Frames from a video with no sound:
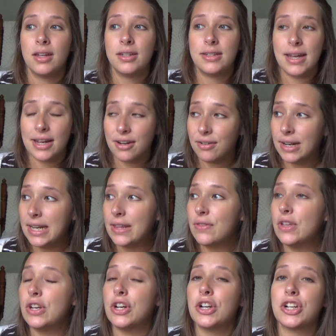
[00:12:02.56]
decorating
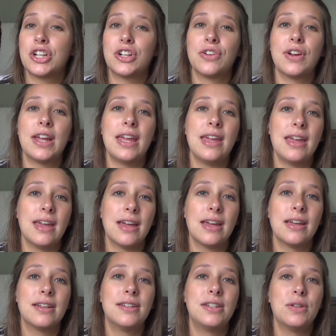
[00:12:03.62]
the nursery,
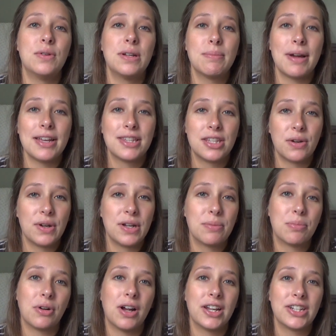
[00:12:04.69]
doing my sewing
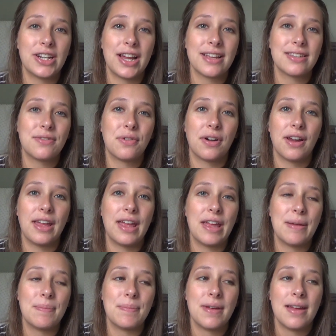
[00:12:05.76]
projects for him,